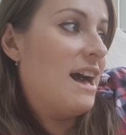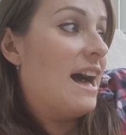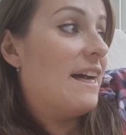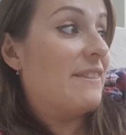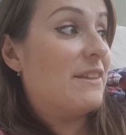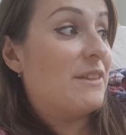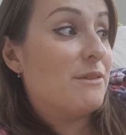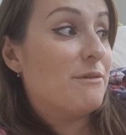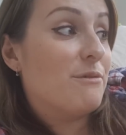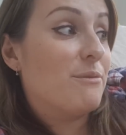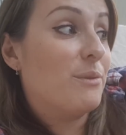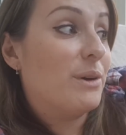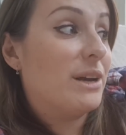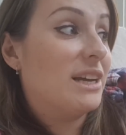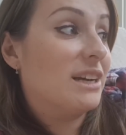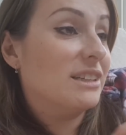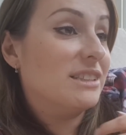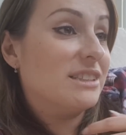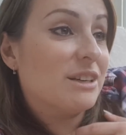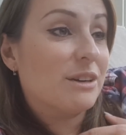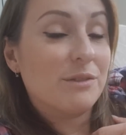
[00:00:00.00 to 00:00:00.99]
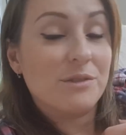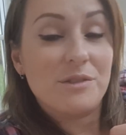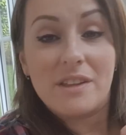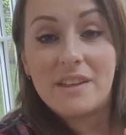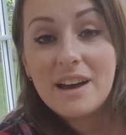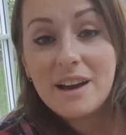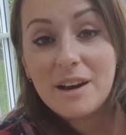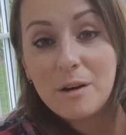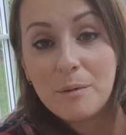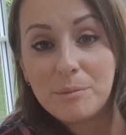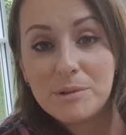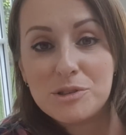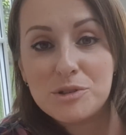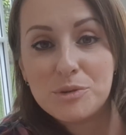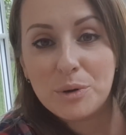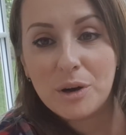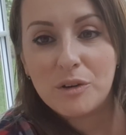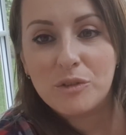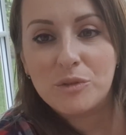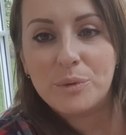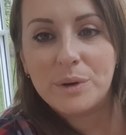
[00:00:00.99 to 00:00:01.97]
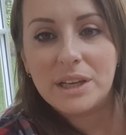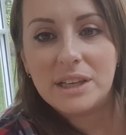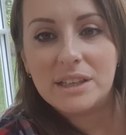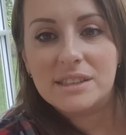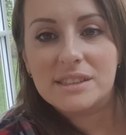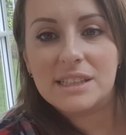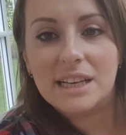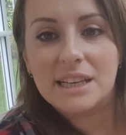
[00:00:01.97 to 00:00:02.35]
and then the weekend after that, I'll be 12 weeks,